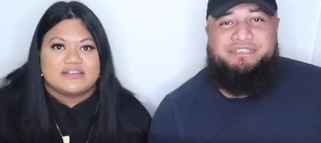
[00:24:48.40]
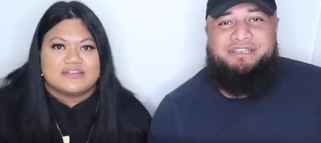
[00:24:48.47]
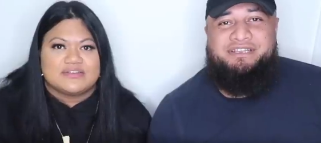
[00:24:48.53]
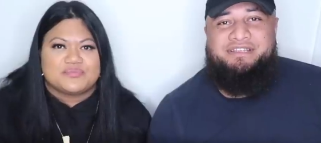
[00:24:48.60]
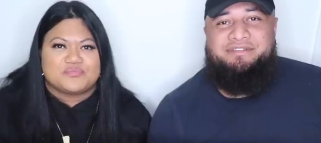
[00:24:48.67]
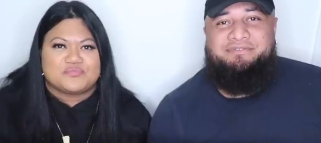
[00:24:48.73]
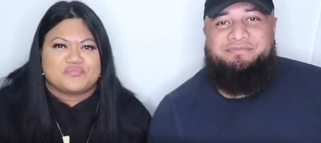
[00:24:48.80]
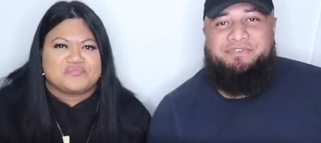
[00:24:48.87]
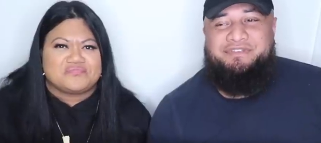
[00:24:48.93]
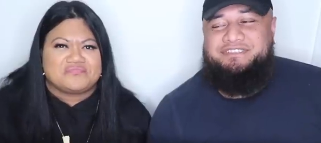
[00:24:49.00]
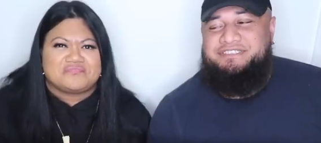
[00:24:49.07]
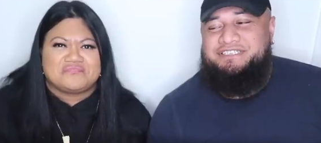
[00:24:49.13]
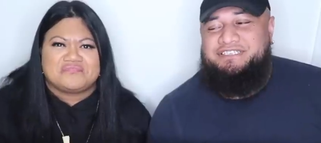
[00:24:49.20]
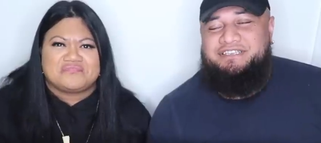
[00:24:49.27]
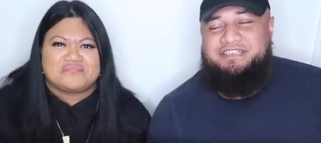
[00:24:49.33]
Speaker 1: Indian food
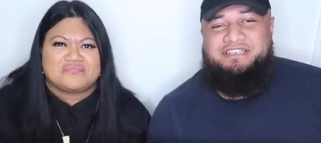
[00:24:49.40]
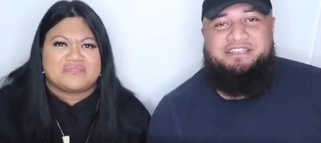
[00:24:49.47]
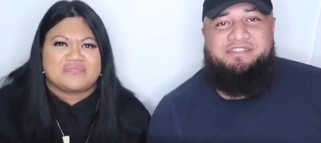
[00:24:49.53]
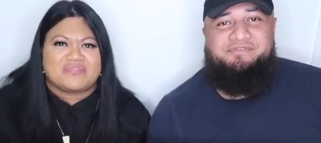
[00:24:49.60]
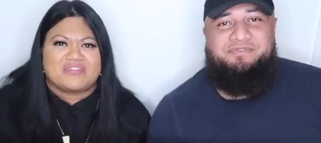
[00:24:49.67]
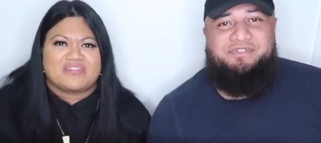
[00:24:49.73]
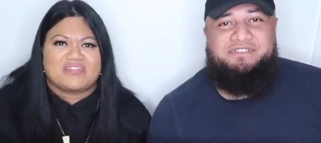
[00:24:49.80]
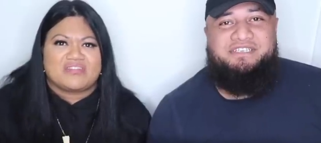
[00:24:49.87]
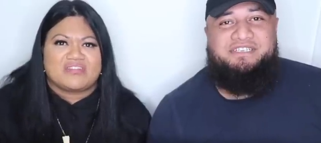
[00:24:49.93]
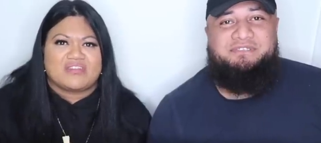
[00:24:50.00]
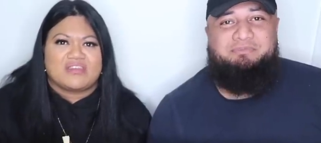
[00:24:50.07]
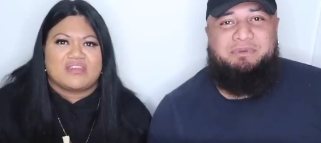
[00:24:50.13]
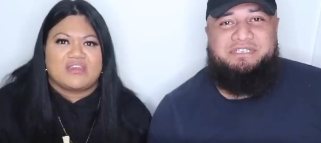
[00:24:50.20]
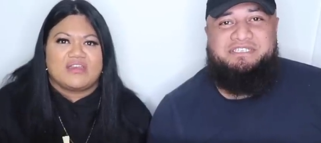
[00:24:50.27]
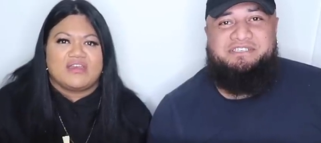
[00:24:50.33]
tea. Indian food's
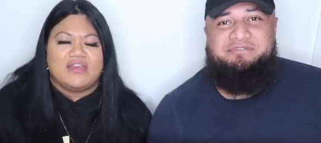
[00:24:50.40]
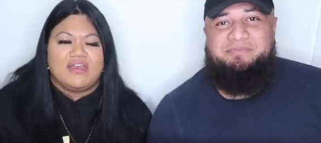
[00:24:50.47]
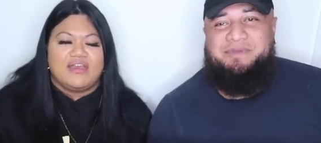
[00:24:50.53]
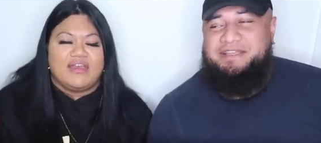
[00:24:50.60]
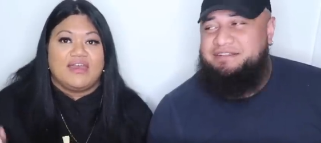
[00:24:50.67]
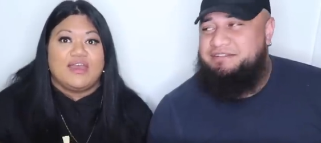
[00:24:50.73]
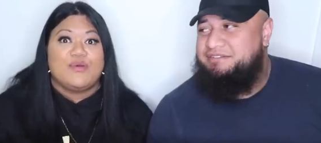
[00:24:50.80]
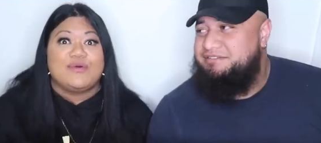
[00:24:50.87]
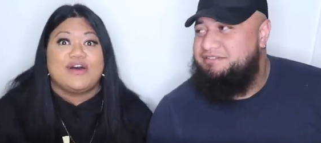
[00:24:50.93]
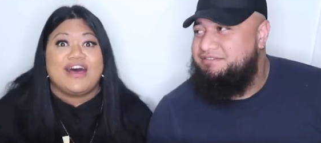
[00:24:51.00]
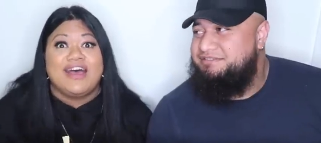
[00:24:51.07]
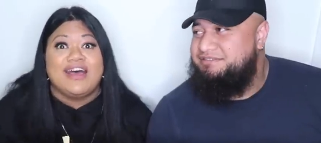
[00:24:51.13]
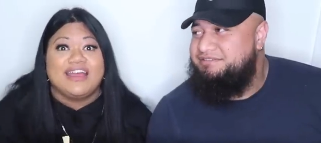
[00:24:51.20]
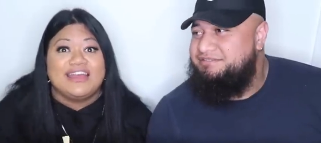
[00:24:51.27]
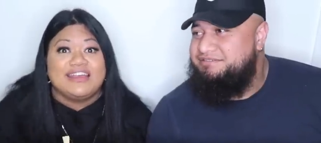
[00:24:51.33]
expensive, man. It was!
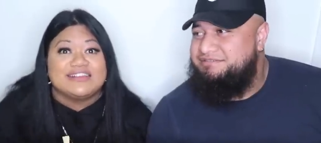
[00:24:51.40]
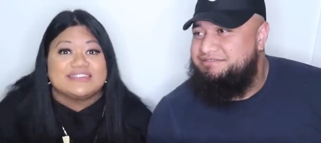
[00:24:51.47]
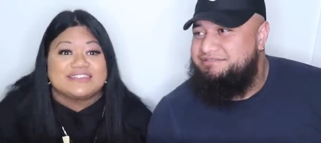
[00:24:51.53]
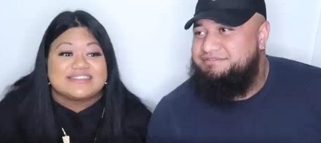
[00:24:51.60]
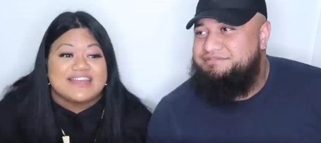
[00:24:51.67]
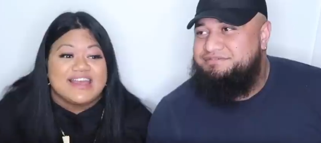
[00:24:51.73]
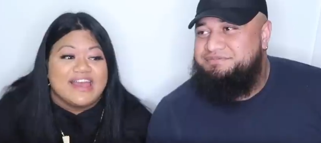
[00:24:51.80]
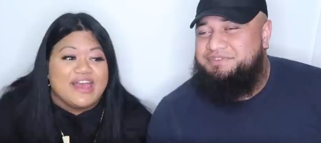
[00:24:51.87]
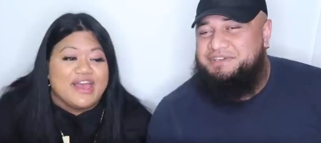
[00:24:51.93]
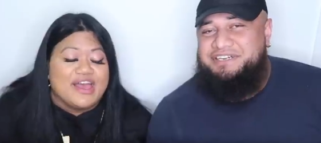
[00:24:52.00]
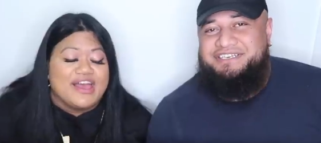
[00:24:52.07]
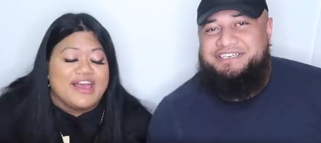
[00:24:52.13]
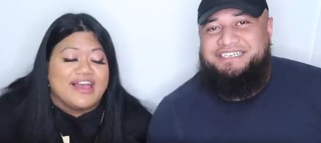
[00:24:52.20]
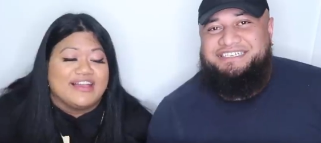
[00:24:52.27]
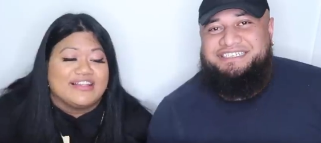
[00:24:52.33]
Oh,
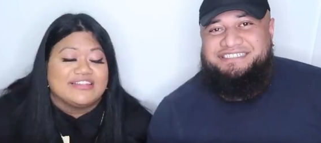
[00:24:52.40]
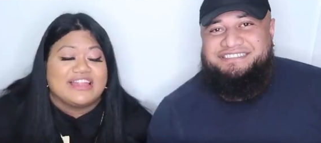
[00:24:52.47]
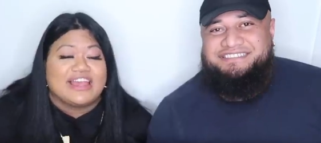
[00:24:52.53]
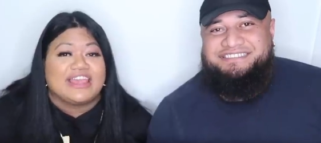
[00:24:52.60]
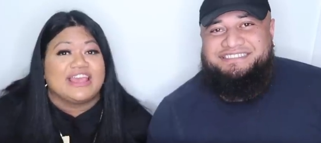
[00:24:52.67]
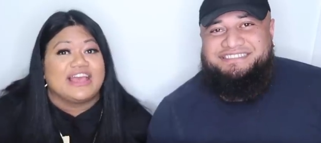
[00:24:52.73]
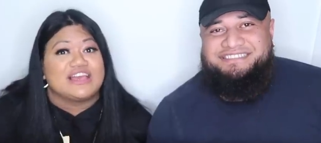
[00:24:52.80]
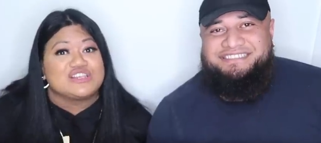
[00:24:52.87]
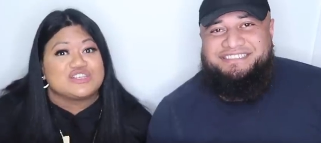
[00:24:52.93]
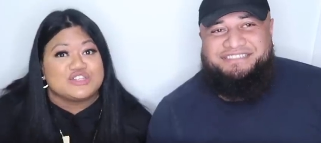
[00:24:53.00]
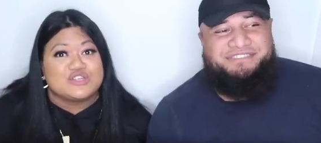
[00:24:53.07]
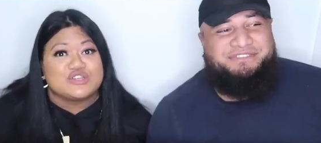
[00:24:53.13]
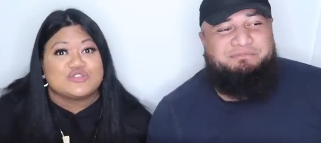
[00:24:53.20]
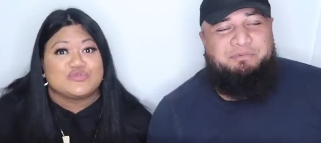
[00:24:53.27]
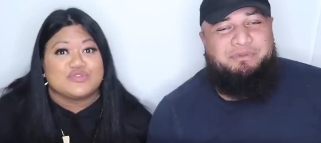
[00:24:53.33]
yeah.
Speaker 2: Like it actually
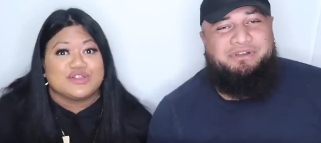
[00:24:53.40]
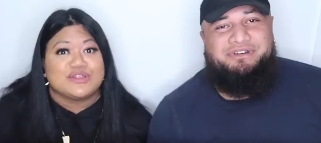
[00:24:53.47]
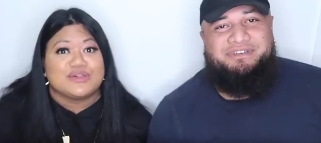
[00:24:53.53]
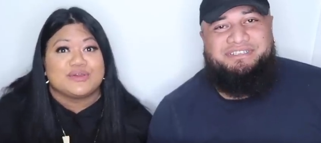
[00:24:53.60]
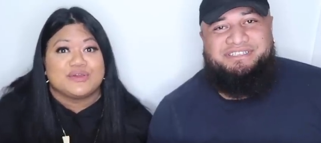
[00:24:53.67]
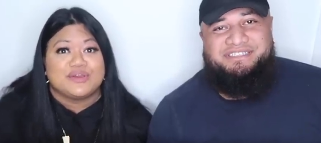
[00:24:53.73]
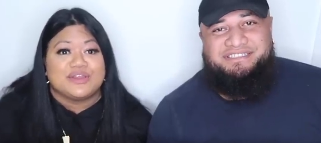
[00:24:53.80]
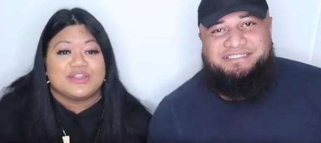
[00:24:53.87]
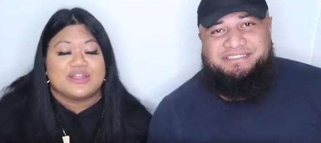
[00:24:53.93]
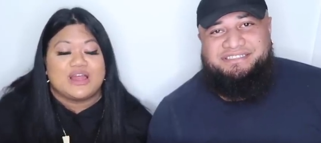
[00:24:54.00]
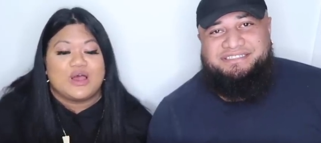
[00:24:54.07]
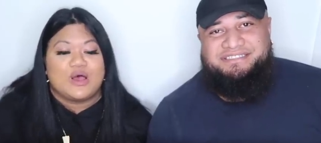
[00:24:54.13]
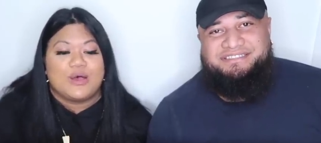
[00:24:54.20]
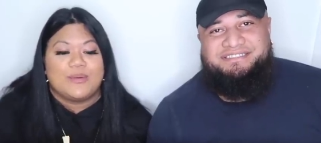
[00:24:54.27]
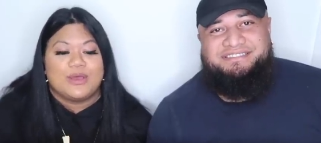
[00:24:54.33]
looked really good.
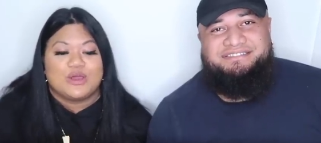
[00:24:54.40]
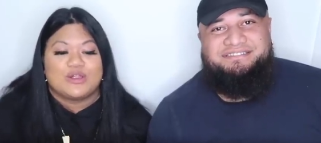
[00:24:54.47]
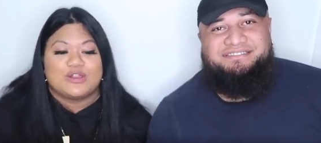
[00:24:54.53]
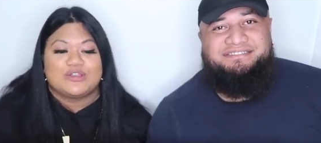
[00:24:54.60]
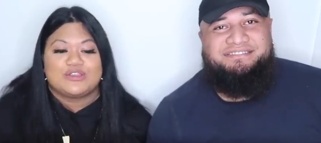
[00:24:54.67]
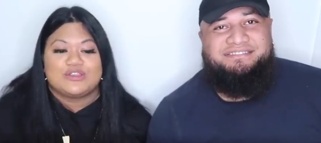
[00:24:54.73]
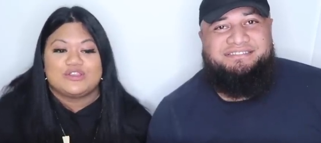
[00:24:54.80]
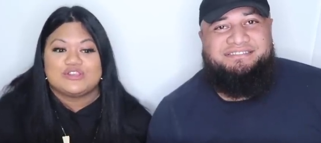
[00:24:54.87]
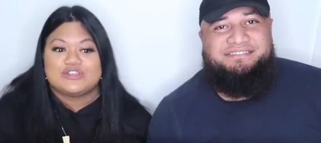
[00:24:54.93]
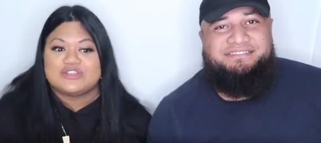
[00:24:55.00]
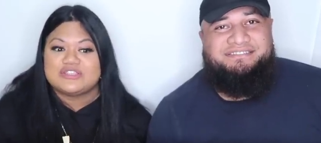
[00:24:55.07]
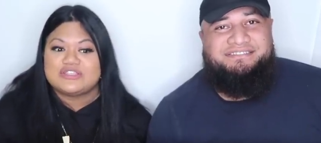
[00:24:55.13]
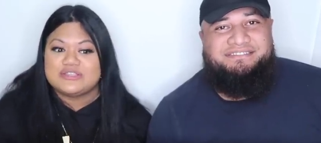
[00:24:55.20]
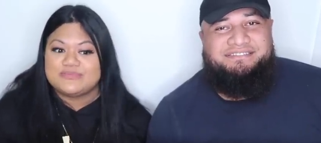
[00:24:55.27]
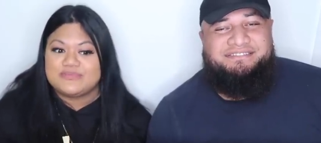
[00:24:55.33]
Oh my god, you should
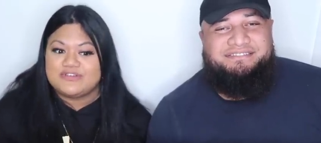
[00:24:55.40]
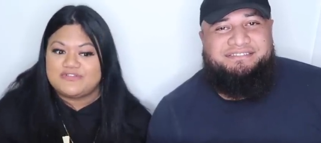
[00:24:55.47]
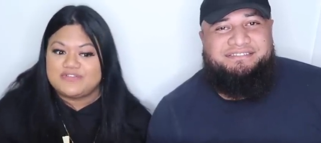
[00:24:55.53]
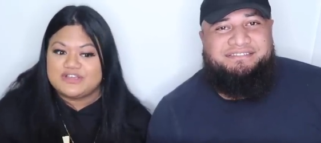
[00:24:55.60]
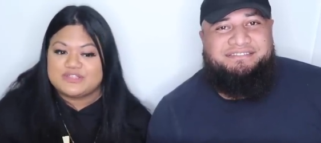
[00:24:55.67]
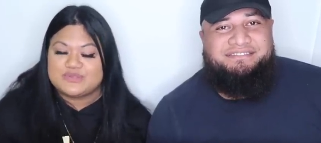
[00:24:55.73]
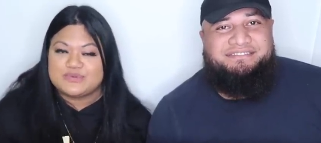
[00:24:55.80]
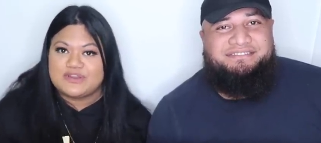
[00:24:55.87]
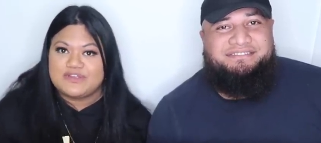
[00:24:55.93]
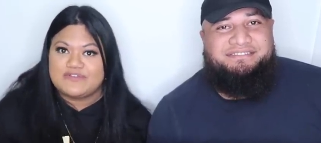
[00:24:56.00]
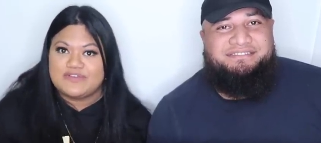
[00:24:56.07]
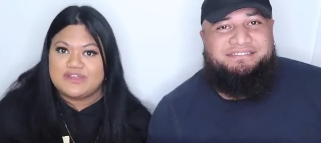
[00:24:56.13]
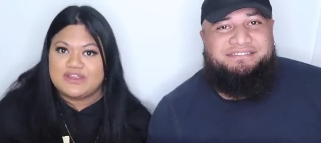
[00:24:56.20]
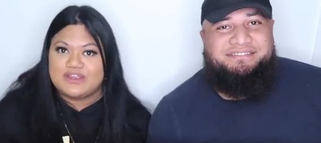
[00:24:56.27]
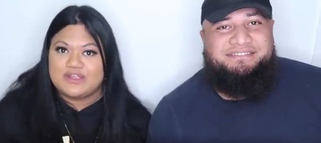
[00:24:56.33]
have seen my face when I
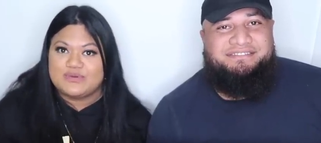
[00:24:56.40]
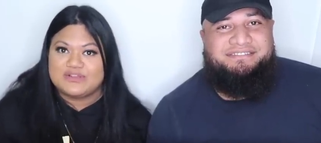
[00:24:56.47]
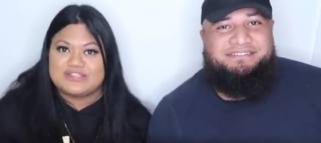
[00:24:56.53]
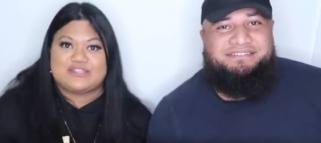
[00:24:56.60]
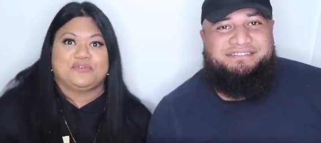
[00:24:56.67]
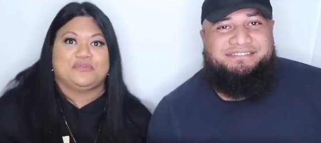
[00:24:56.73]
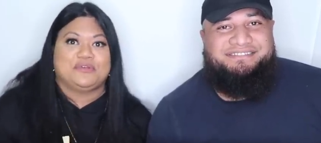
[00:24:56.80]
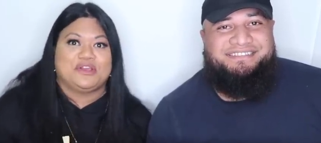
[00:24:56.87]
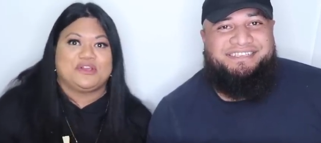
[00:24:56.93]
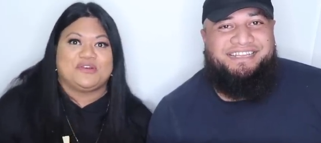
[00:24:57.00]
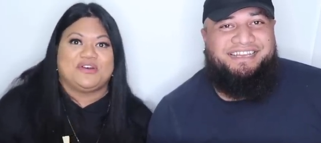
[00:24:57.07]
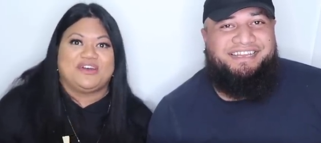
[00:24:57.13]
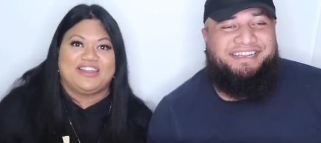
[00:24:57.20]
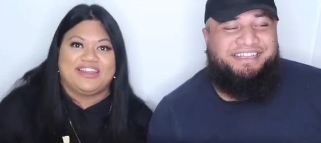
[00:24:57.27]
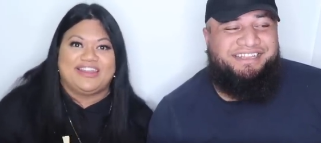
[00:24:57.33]
found out it was recorded.
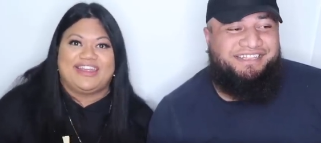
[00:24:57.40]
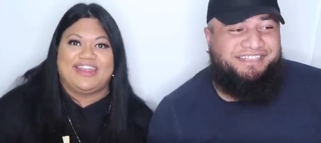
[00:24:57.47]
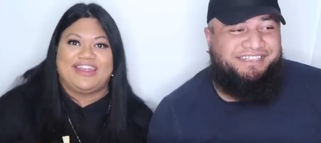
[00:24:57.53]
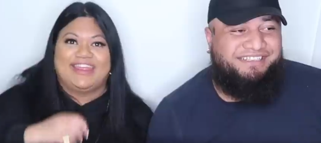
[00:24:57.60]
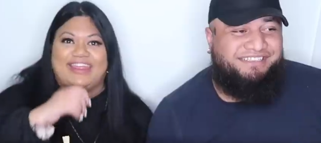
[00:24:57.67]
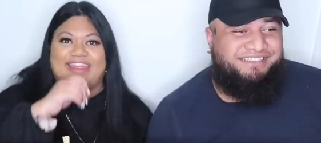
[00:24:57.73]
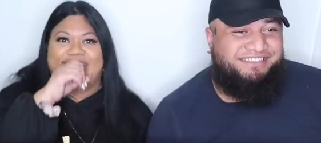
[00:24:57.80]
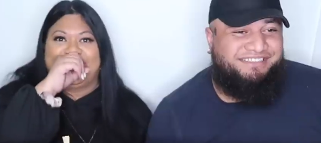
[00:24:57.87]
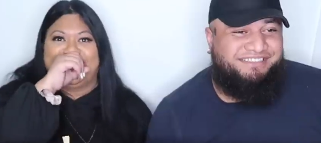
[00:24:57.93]
Yeah,